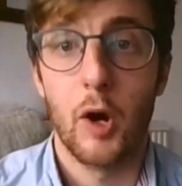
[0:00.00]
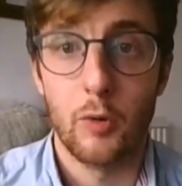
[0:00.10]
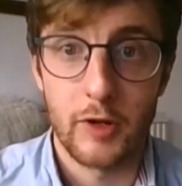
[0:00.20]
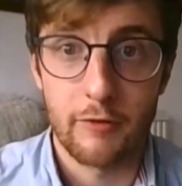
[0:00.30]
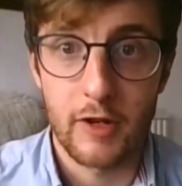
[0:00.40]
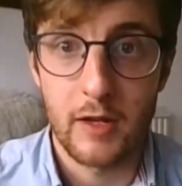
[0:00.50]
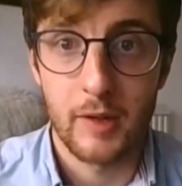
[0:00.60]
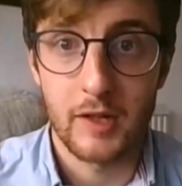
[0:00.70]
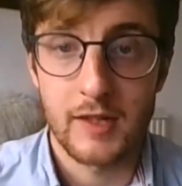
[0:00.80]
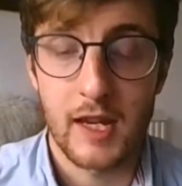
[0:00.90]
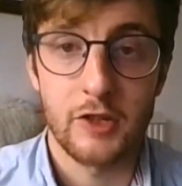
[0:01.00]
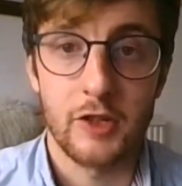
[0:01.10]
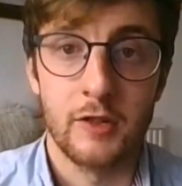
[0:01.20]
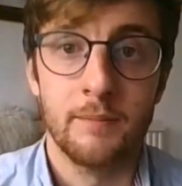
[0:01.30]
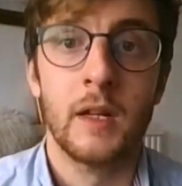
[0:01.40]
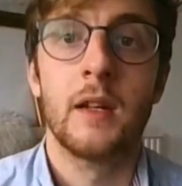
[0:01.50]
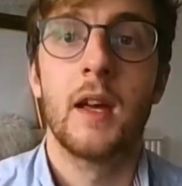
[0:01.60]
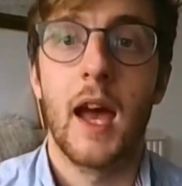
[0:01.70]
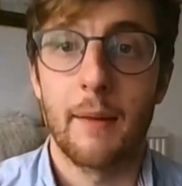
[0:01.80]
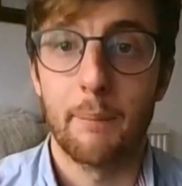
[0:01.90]
pulmonary rehabilitation
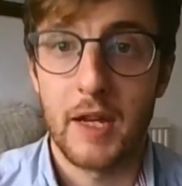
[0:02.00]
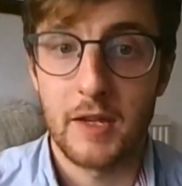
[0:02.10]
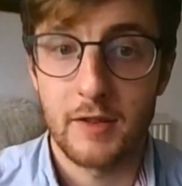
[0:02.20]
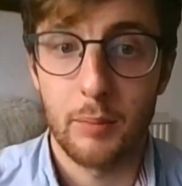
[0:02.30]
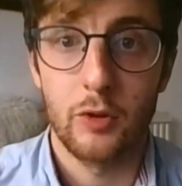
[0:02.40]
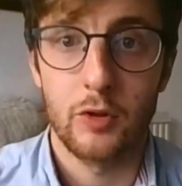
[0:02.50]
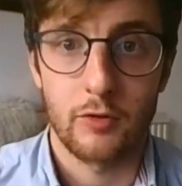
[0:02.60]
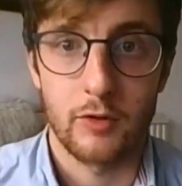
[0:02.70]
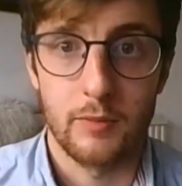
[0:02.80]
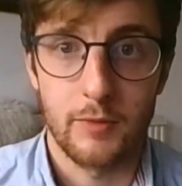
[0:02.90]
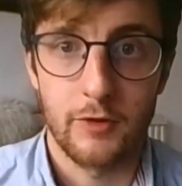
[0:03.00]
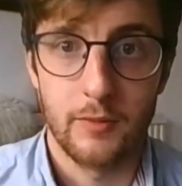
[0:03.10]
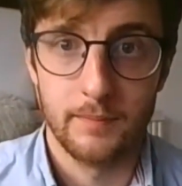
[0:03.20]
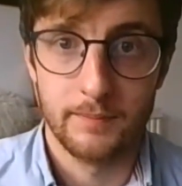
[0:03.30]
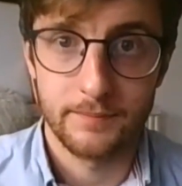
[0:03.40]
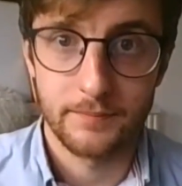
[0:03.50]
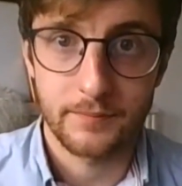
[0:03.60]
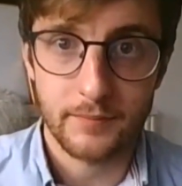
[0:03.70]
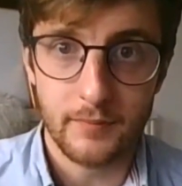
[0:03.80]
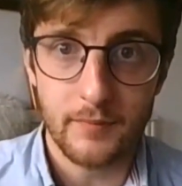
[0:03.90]
and peer support groups.
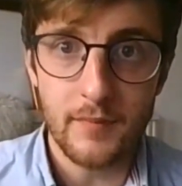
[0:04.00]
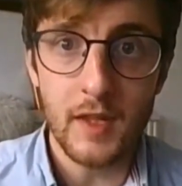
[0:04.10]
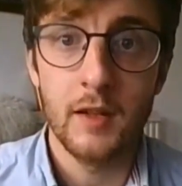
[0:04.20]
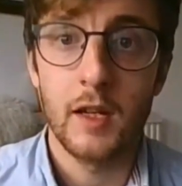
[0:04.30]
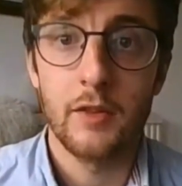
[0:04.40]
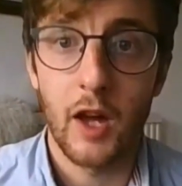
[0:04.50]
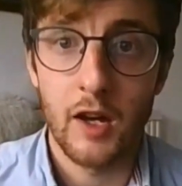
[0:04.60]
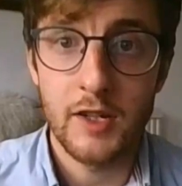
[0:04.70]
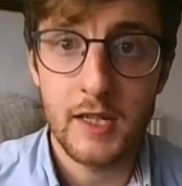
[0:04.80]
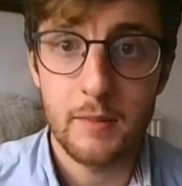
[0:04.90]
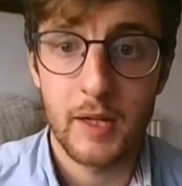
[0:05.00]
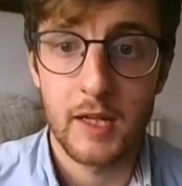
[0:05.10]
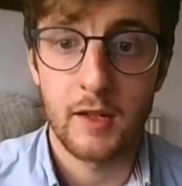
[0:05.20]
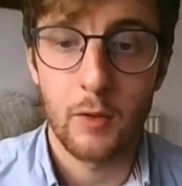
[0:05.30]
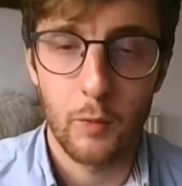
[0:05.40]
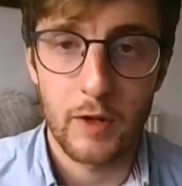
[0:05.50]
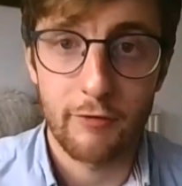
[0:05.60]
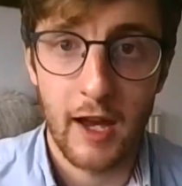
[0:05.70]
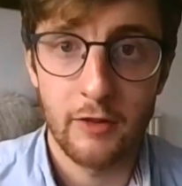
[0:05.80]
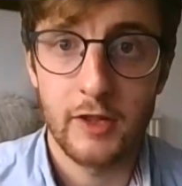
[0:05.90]
The idea being, we
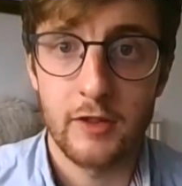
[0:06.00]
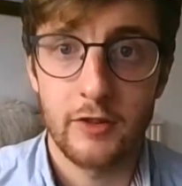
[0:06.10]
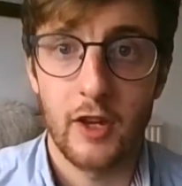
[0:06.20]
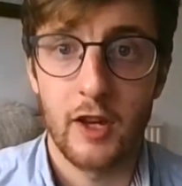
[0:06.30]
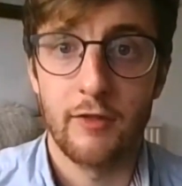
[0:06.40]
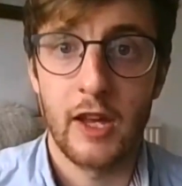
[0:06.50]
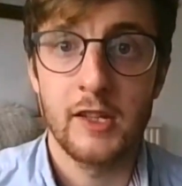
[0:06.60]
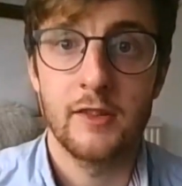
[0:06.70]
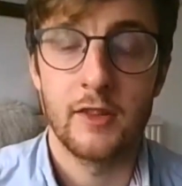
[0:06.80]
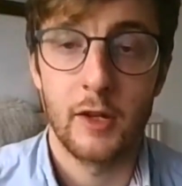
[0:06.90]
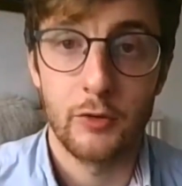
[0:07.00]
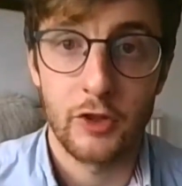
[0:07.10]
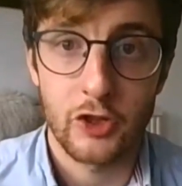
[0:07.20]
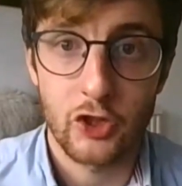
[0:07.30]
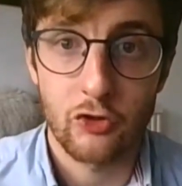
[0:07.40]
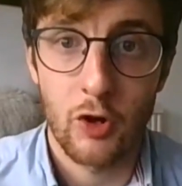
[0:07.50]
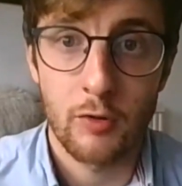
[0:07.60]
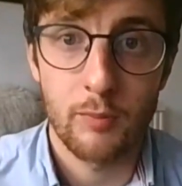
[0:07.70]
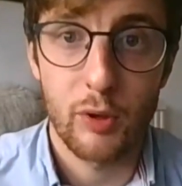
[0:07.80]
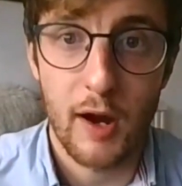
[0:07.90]
found in the survey that there was a
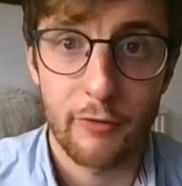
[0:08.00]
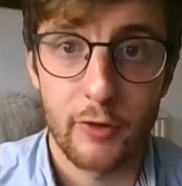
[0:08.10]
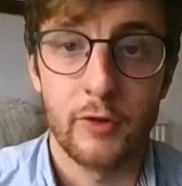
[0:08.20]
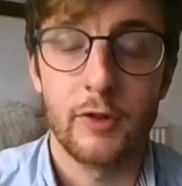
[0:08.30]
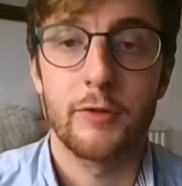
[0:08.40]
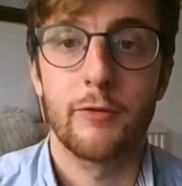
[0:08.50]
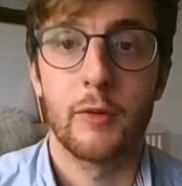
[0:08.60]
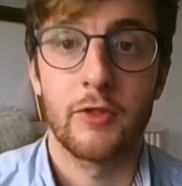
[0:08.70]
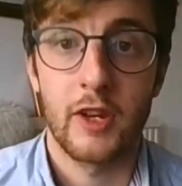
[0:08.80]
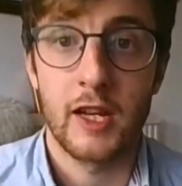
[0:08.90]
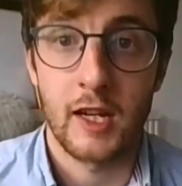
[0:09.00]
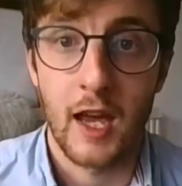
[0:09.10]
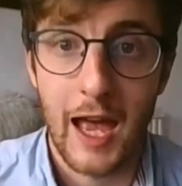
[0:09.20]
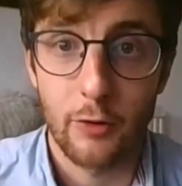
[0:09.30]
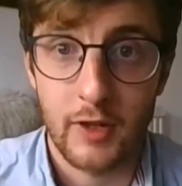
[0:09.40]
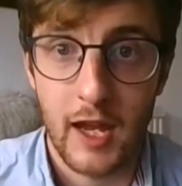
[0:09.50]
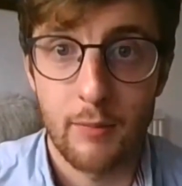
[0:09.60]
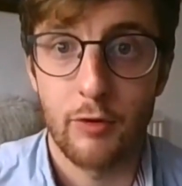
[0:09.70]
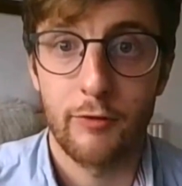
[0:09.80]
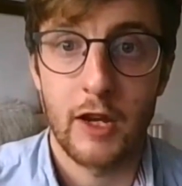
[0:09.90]
strong preference for seeing a
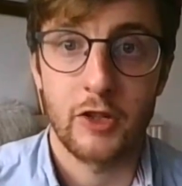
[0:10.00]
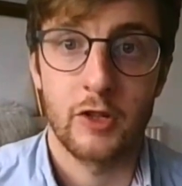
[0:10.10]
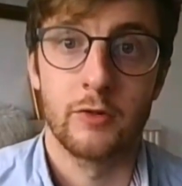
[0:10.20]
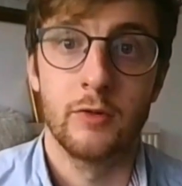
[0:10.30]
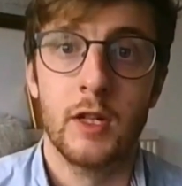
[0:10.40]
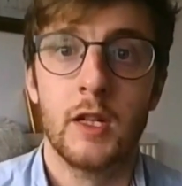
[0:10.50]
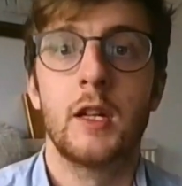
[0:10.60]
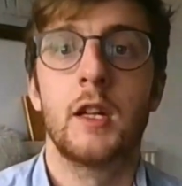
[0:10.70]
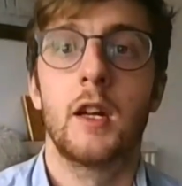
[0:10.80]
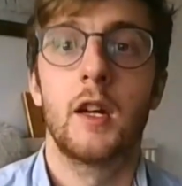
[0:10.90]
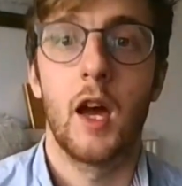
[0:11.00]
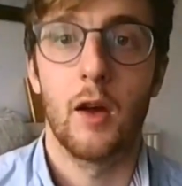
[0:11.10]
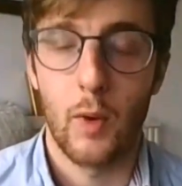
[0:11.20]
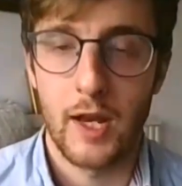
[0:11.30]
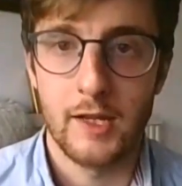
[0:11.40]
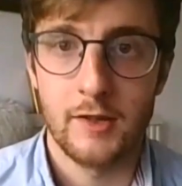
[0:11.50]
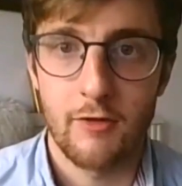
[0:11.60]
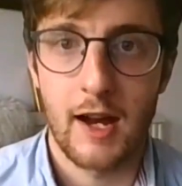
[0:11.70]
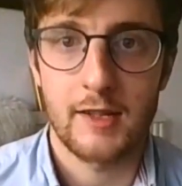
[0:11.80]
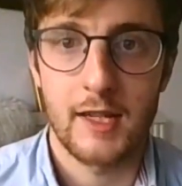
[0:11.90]
healthcare professional when
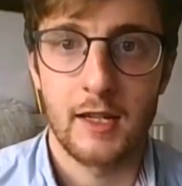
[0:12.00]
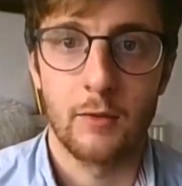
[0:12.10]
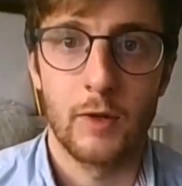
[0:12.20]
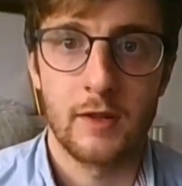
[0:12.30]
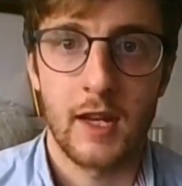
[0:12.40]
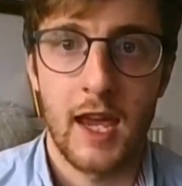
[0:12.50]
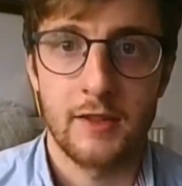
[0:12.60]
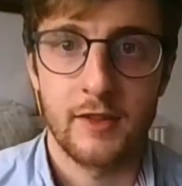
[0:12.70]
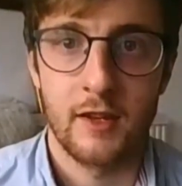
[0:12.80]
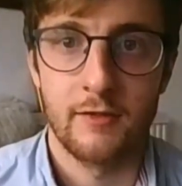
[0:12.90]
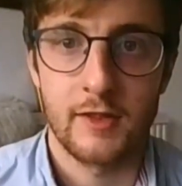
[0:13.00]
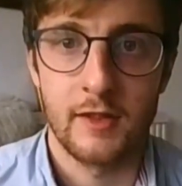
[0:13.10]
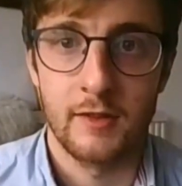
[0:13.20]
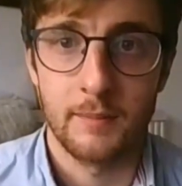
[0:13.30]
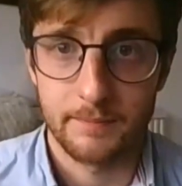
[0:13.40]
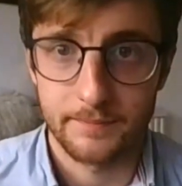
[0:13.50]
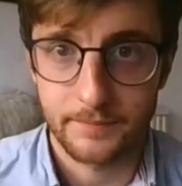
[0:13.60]
interacting with care services,